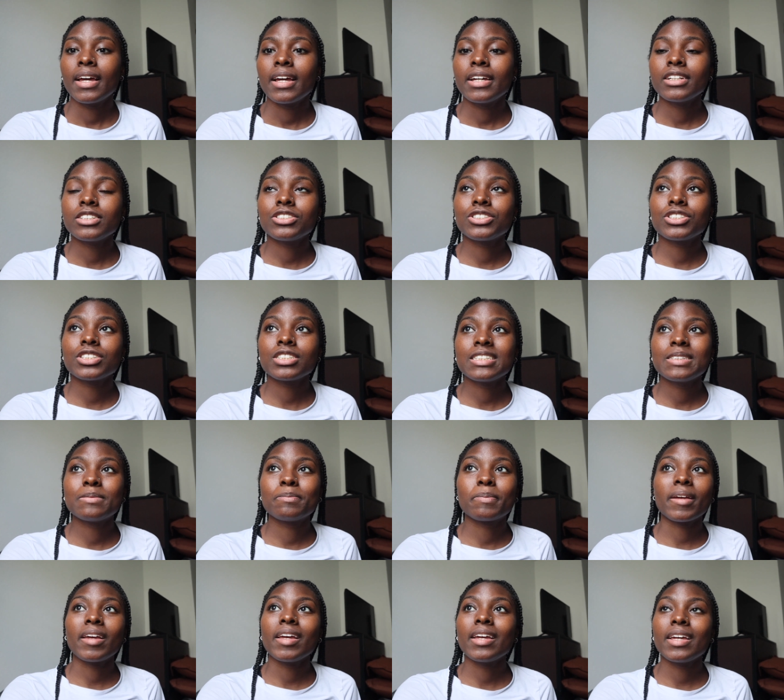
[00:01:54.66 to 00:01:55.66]
it's
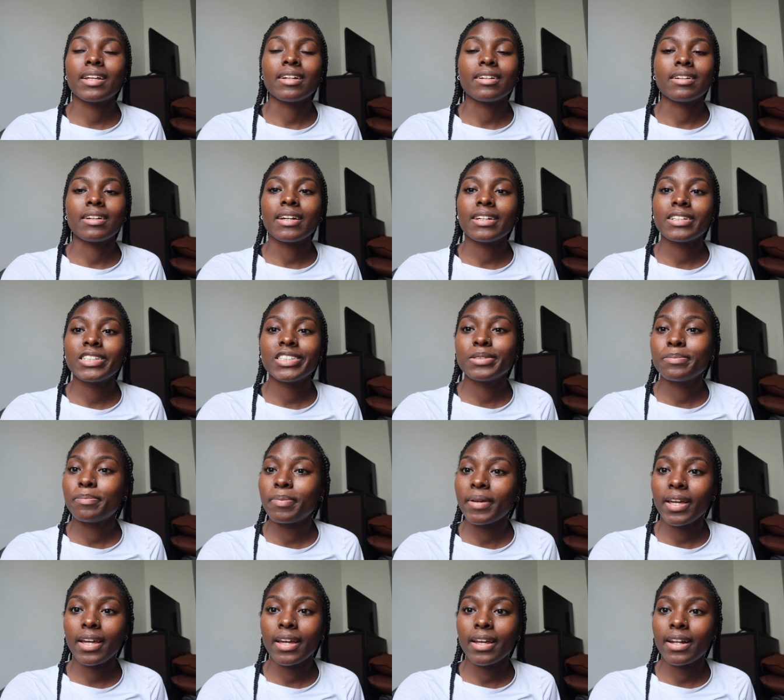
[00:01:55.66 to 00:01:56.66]

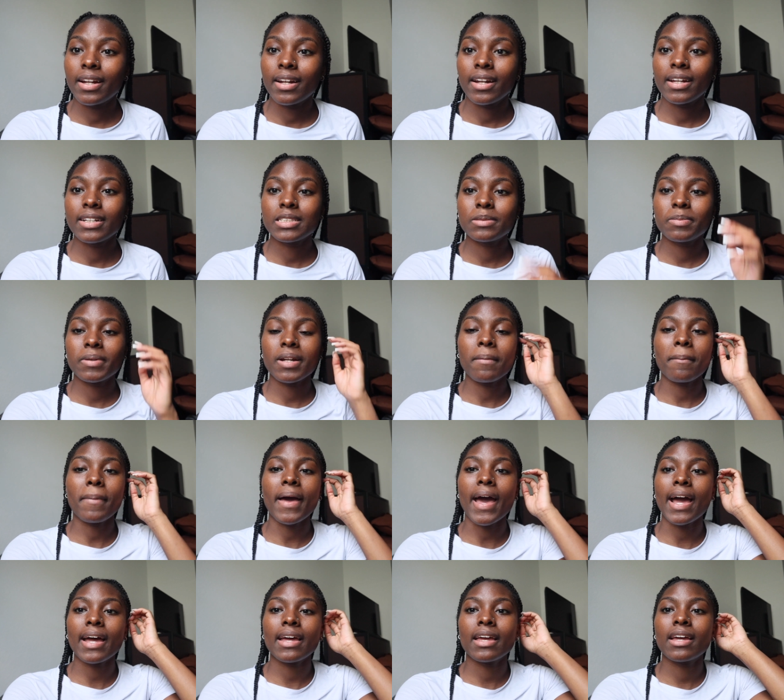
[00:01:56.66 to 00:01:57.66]
been a
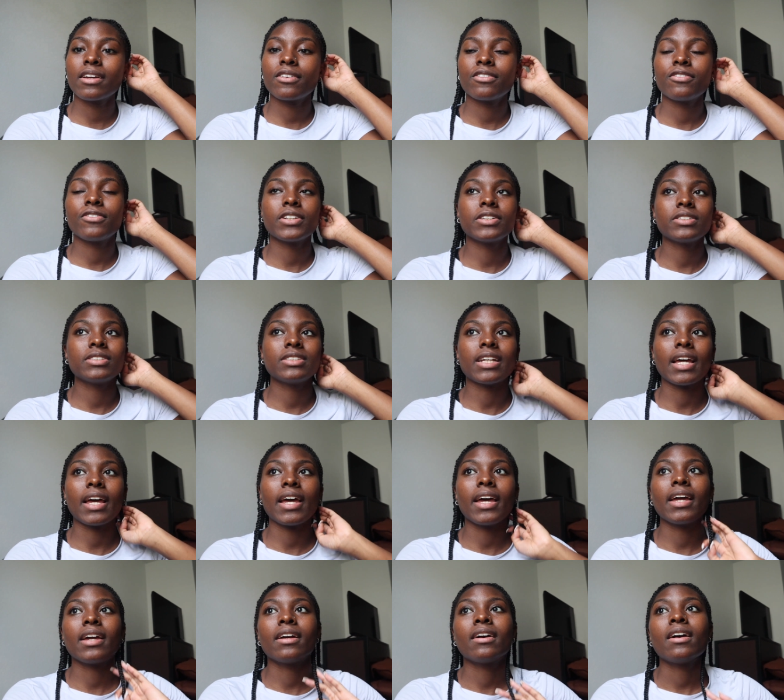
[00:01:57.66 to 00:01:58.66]
packing filled
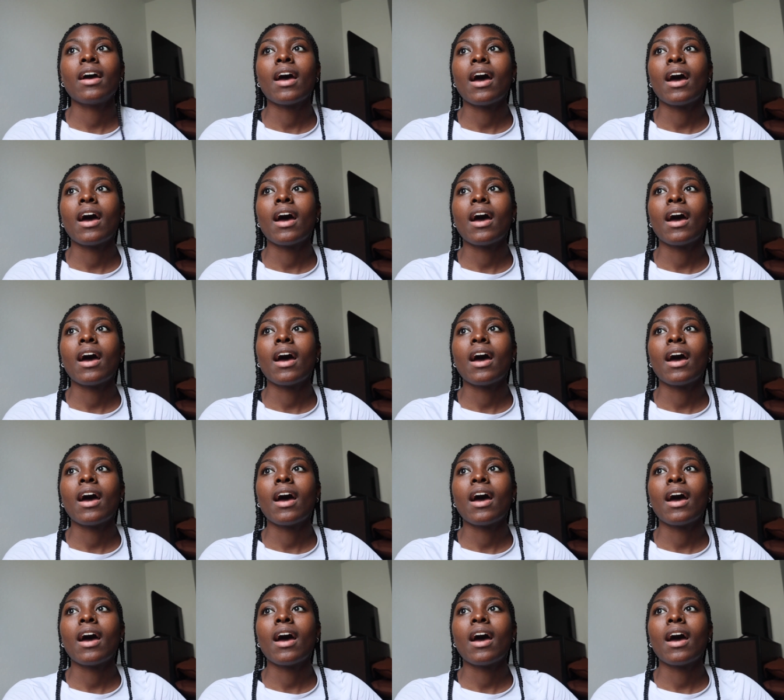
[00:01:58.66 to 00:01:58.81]
day.